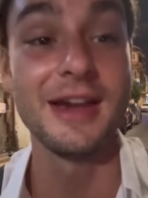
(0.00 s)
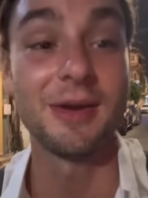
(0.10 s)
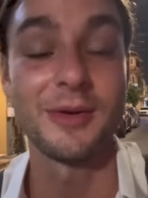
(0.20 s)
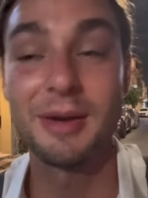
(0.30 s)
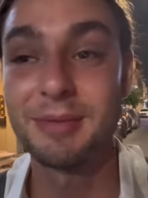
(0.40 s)

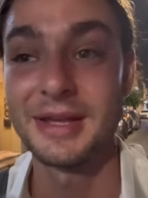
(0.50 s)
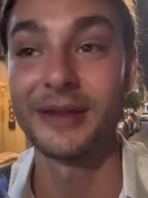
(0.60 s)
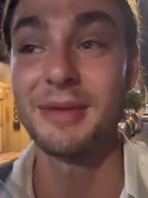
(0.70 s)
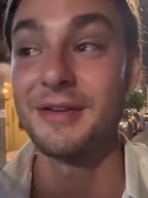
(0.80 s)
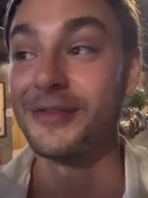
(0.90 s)
where I'm getting
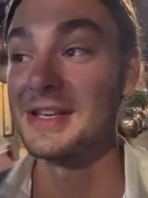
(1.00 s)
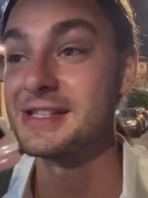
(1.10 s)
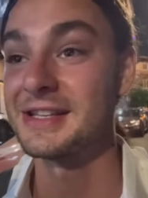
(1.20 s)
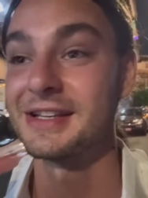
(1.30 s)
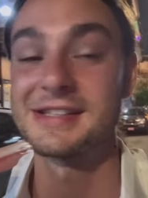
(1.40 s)
my
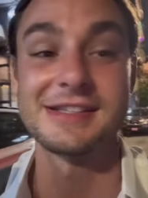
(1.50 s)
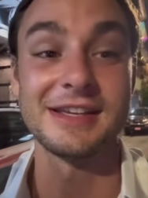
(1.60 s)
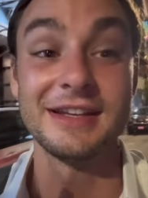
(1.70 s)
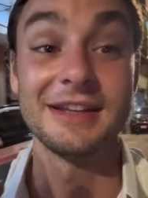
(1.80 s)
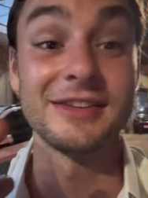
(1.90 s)
visa
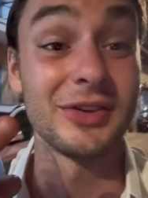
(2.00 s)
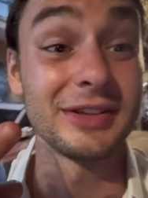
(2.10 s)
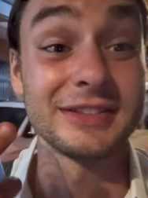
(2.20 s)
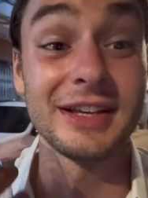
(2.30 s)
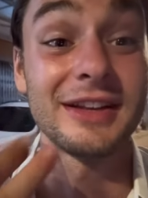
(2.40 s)
extended so I can
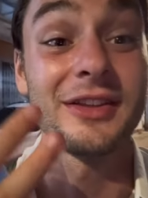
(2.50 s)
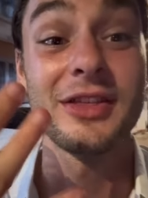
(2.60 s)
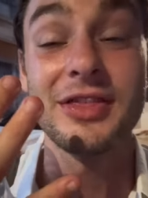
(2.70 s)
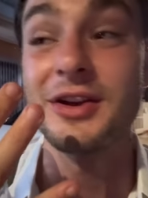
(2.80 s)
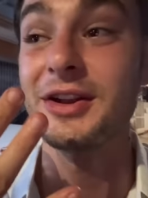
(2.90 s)
stay another
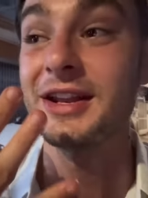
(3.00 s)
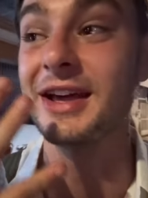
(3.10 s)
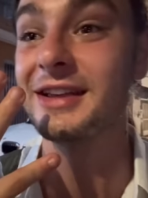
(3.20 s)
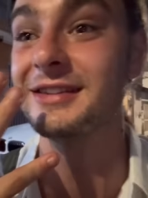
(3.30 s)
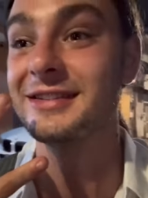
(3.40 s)
30
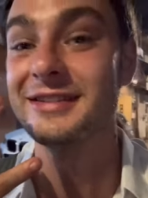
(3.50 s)
days in